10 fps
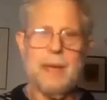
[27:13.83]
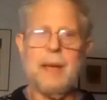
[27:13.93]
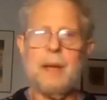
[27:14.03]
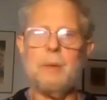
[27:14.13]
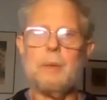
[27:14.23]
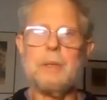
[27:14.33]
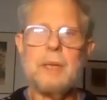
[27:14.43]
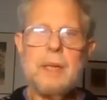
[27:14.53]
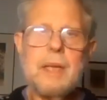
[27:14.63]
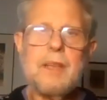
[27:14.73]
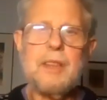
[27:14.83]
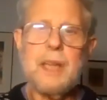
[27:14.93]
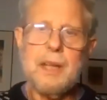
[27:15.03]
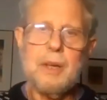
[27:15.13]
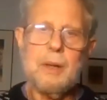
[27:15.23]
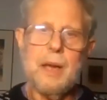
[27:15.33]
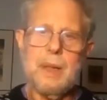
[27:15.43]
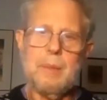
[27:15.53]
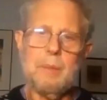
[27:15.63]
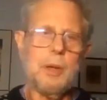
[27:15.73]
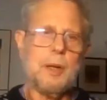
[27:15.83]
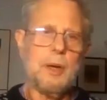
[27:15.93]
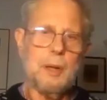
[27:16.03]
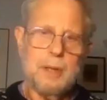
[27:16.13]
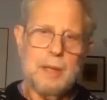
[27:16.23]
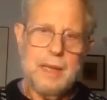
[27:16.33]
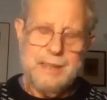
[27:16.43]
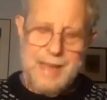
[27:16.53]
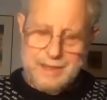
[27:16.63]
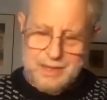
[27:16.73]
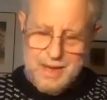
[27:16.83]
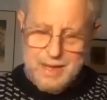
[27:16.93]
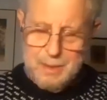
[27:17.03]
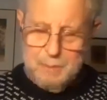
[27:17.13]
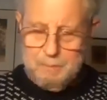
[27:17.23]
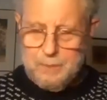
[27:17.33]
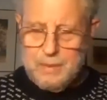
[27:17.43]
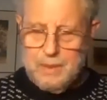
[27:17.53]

My hair was thicker and more curly at that time.